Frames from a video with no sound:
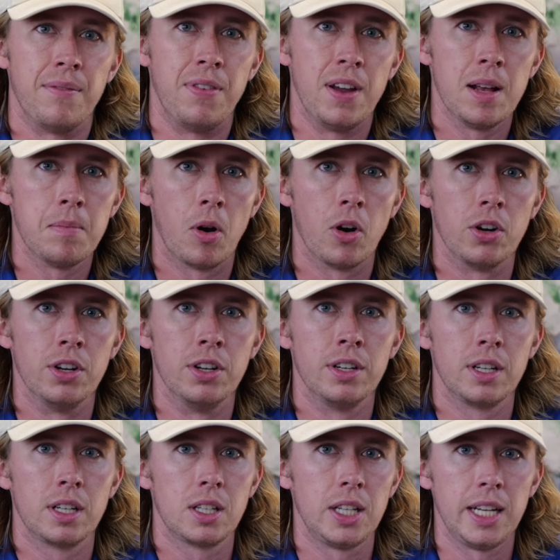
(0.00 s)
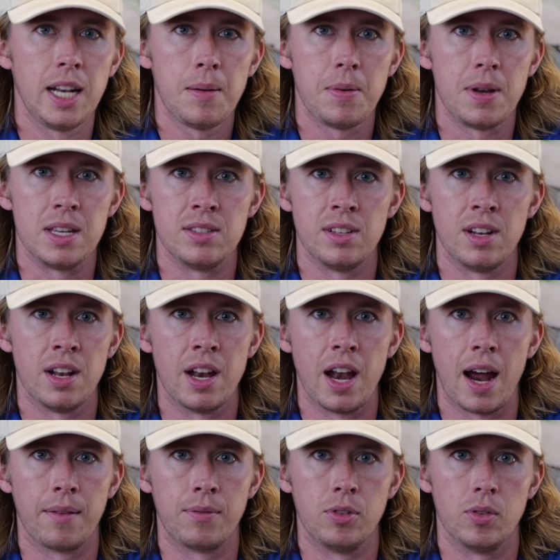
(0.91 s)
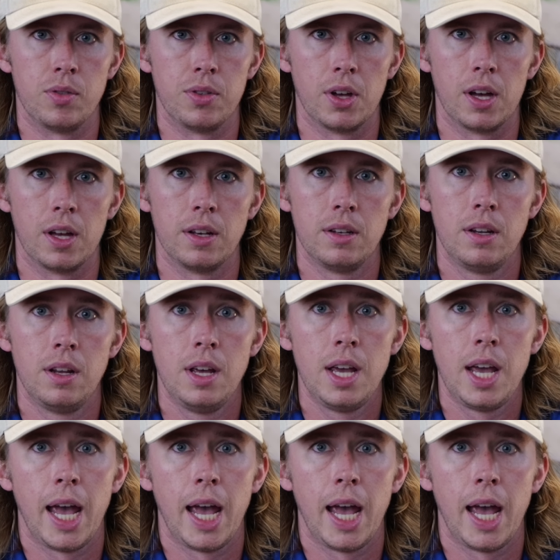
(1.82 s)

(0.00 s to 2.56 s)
At Van Martin, cleanup isn't an afterthought.